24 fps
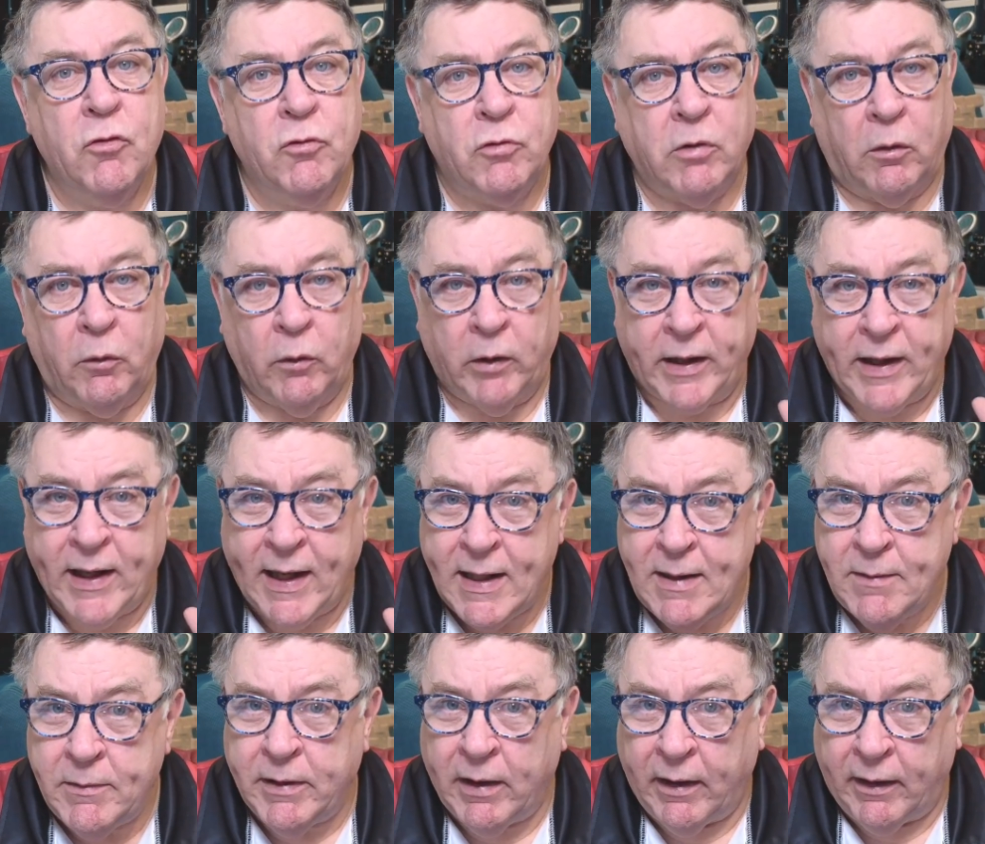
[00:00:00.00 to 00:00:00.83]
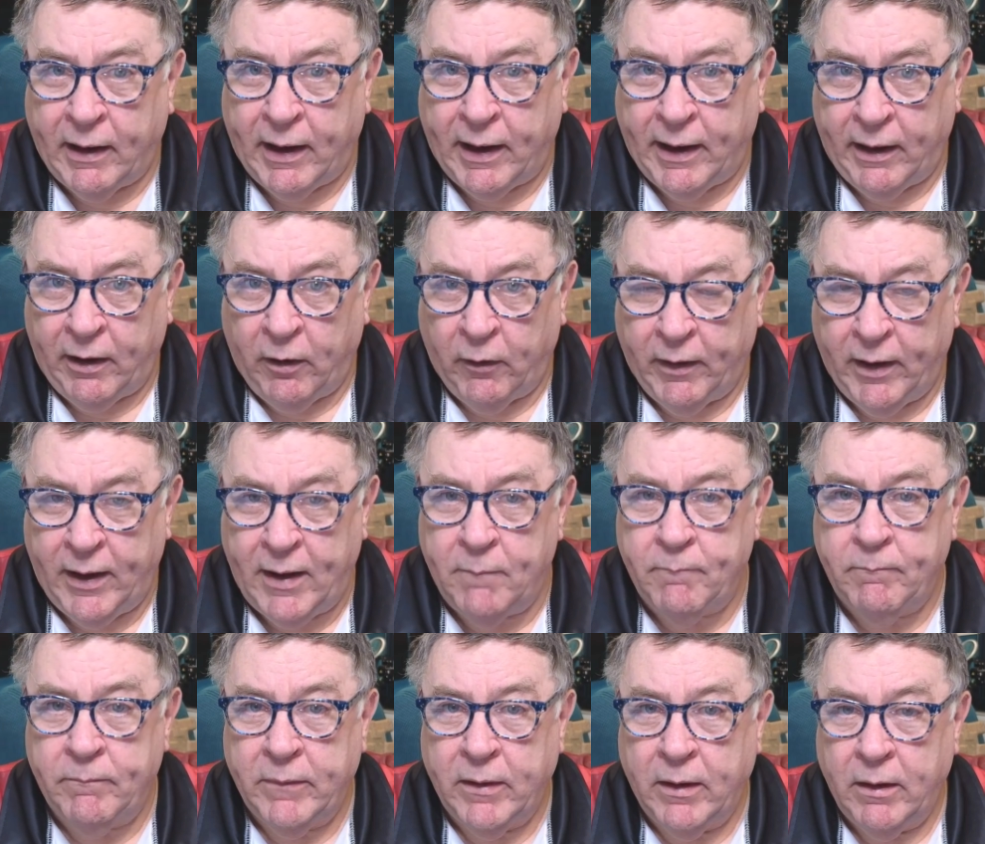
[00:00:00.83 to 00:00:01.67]
So keep your eye on
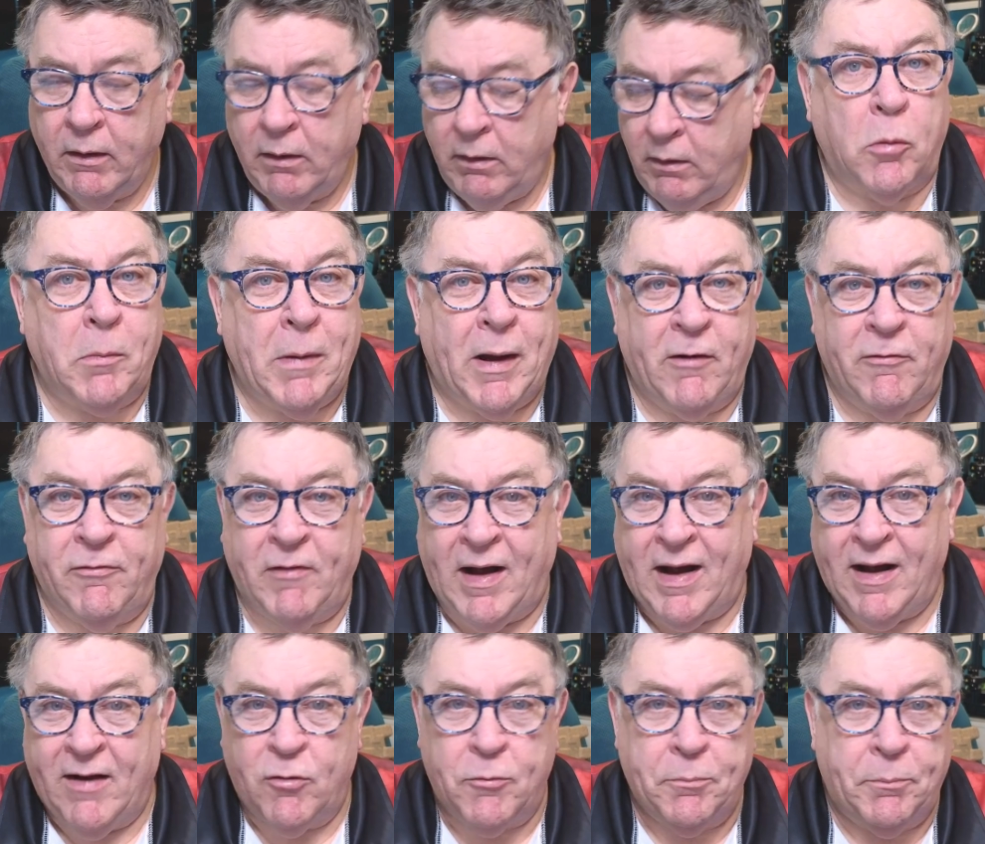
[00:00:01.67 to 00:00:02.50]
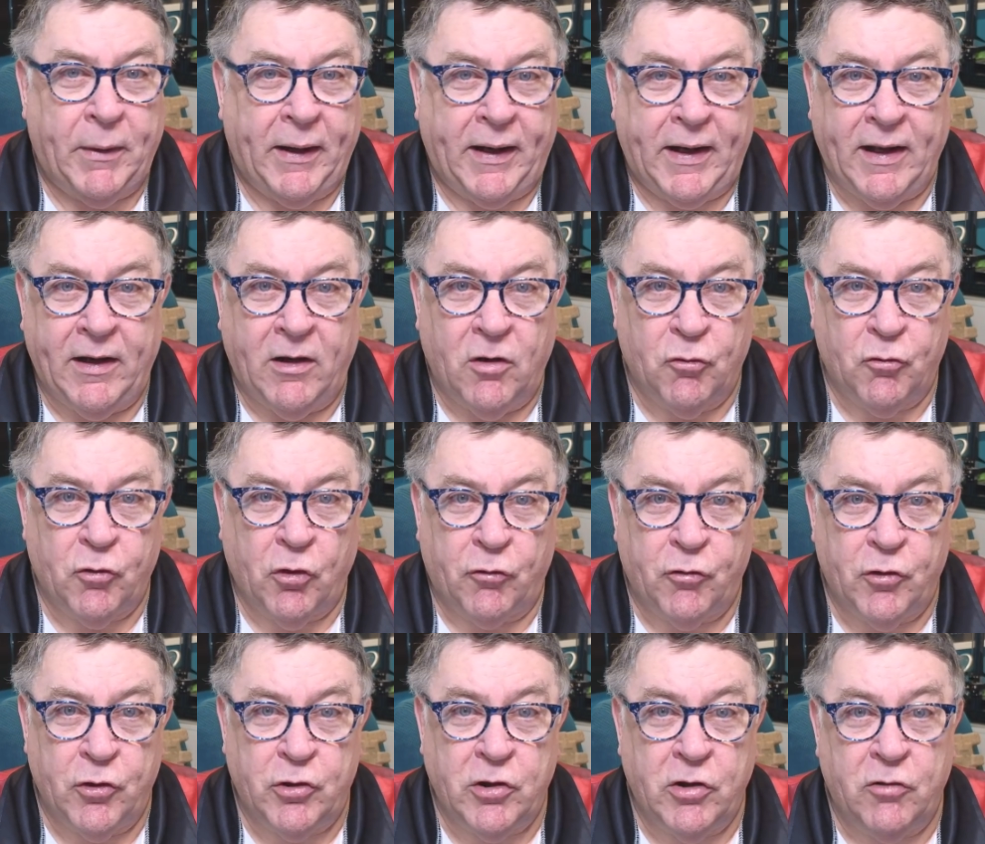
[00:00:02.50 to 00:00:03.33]
it. Some advise pricking the
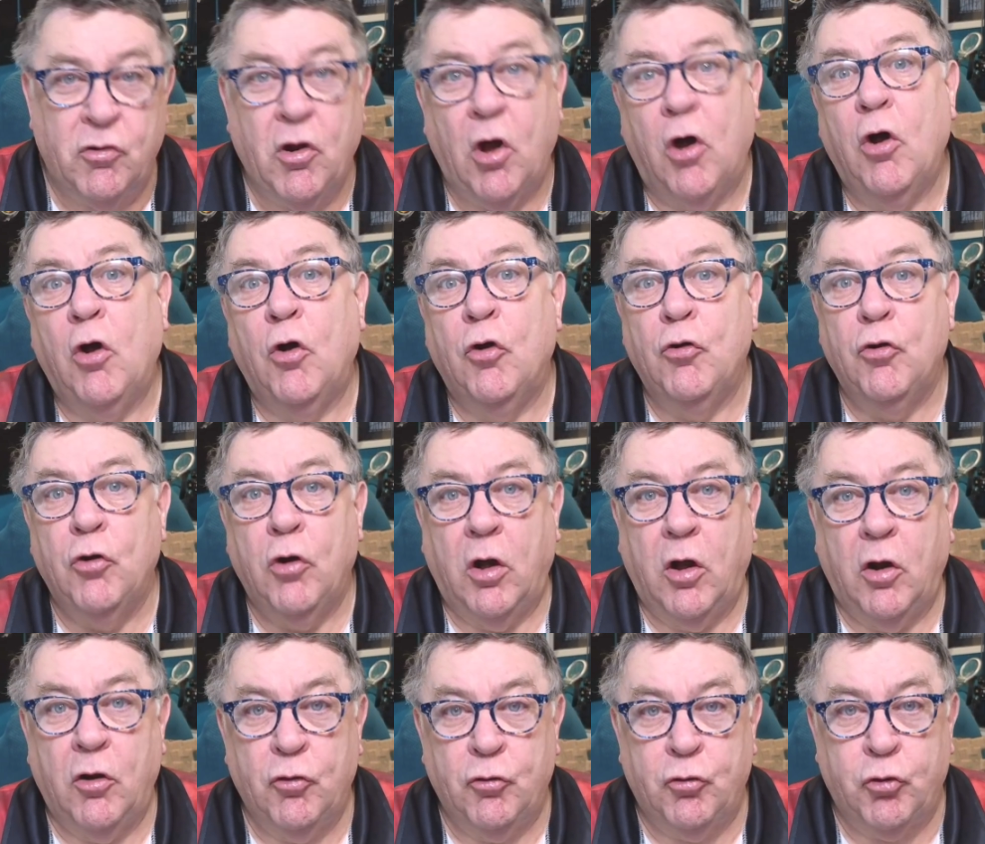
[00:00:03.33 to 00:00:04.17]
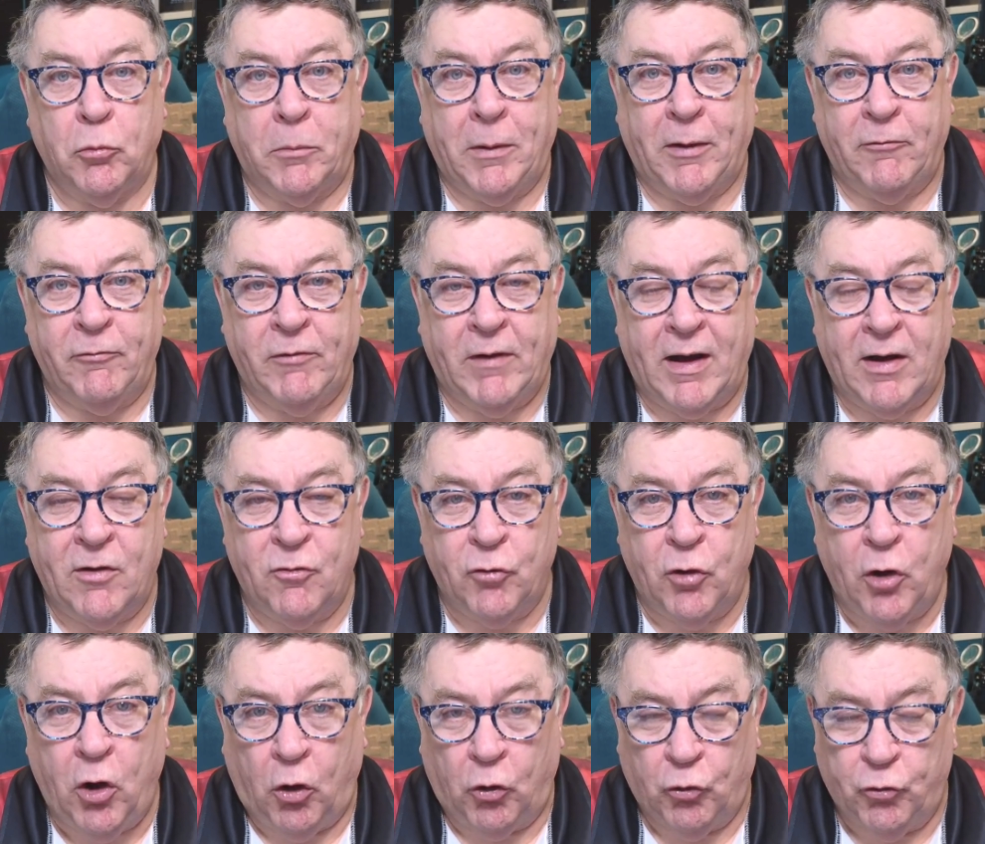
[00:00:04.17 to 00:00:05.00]
sausages some
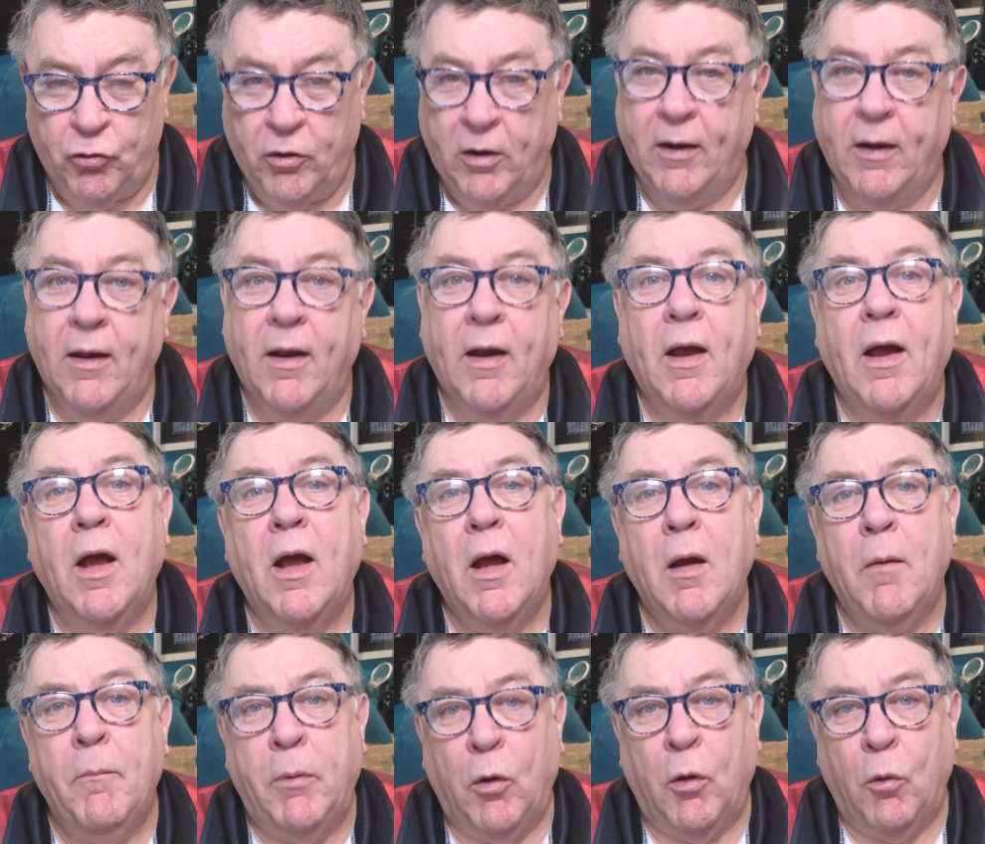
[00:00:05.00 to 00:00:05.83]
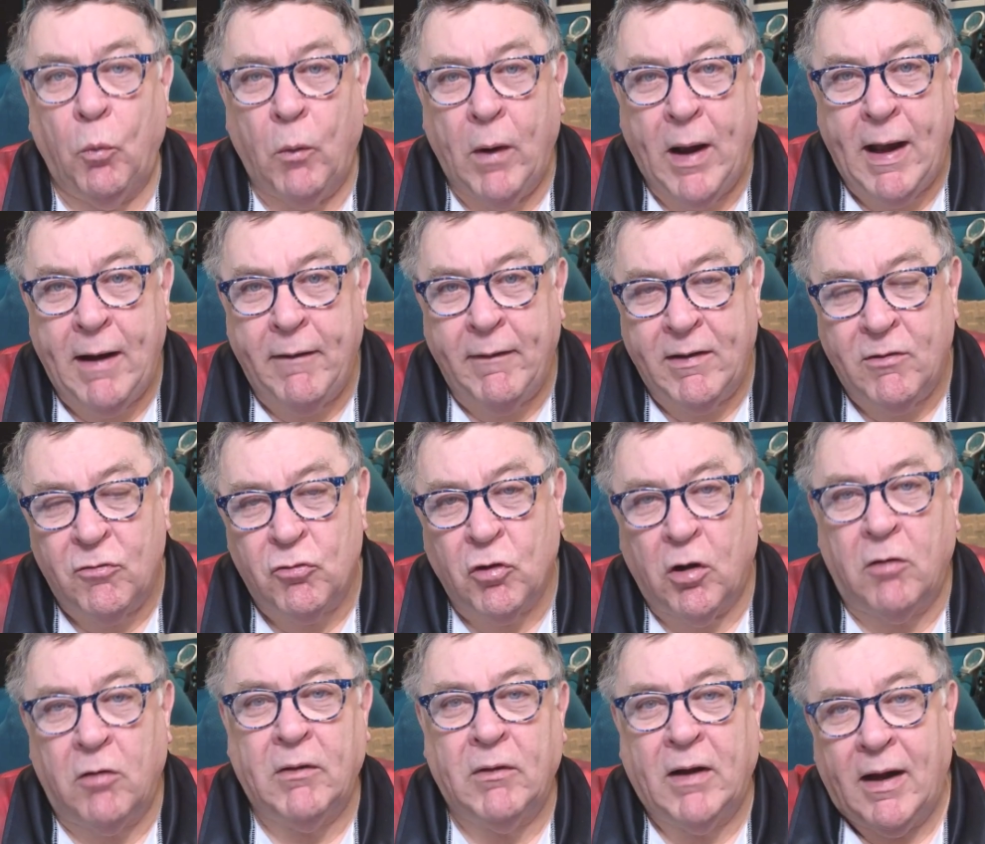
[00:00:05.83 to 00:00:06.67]
advise not. But where
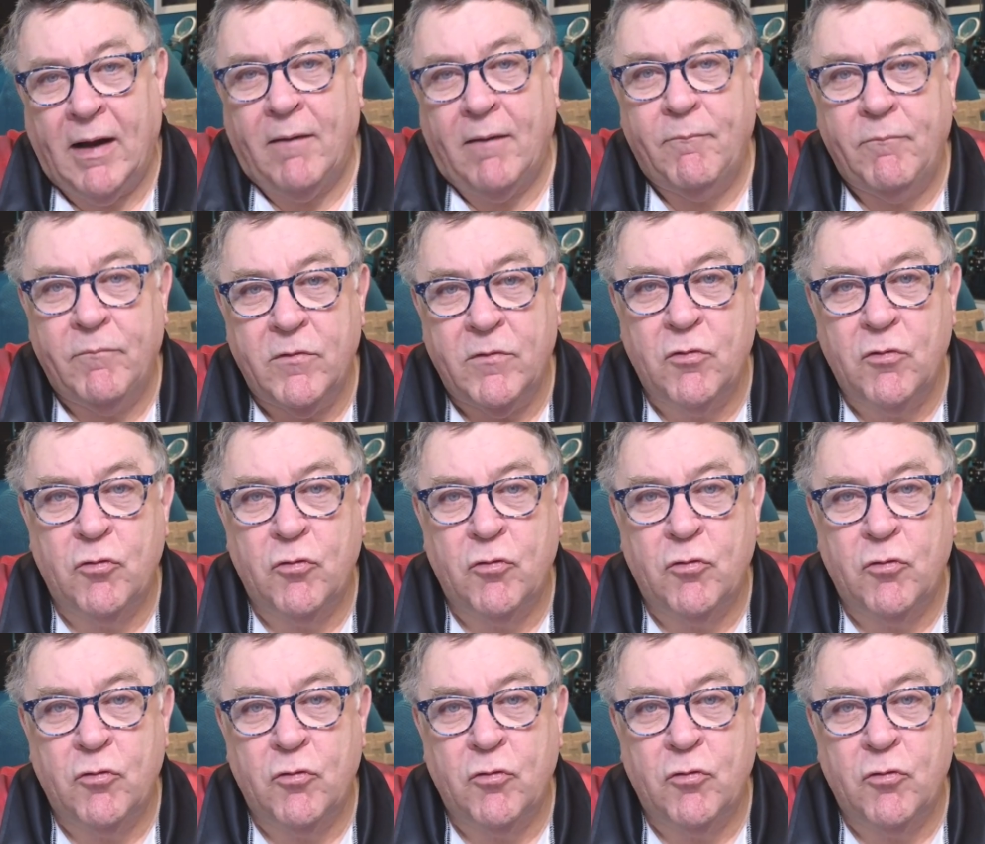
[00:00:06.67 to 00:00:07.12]
it sort of like